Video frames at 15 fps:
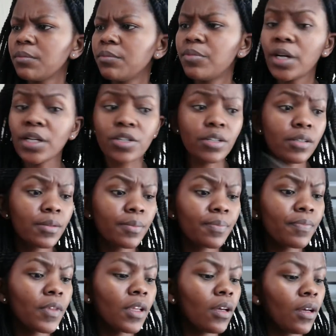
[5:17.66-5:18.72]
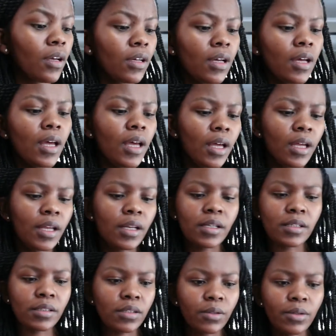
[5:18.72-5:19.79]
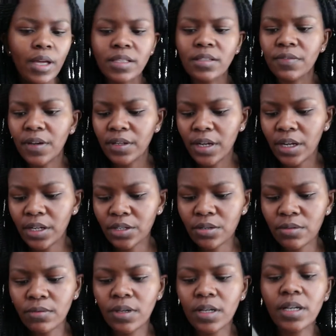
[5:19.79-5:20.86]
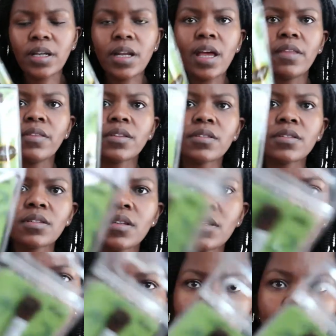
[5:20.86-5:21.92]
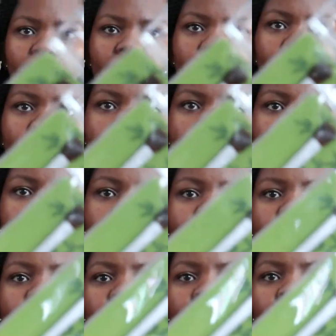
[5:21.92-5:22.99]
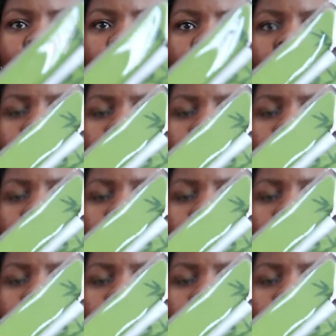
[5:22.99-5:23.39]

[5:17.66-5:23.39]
brushes. And so that's a foundation one, and this is an eyeshadow